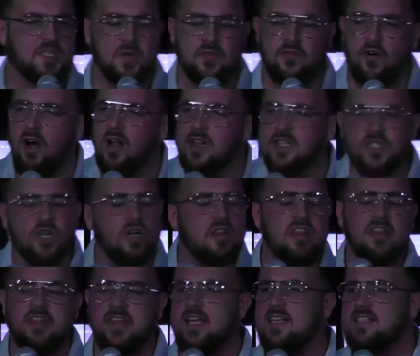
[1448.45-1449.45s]
We've all
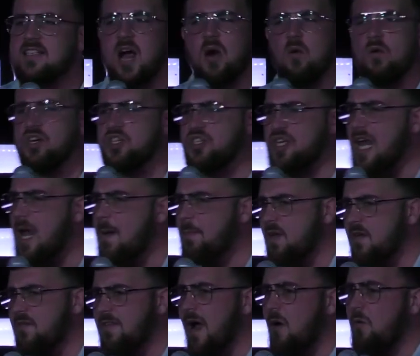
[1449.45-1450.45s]
done things that we're ashamed
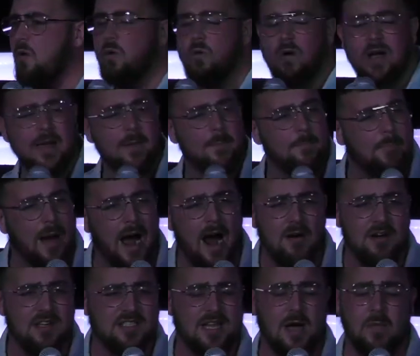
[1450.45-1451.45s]
of, that we're quite
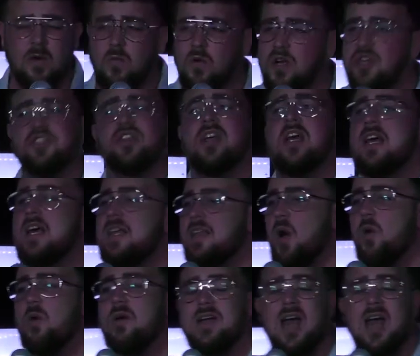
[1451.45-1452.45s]
embarrassed, that we wish that were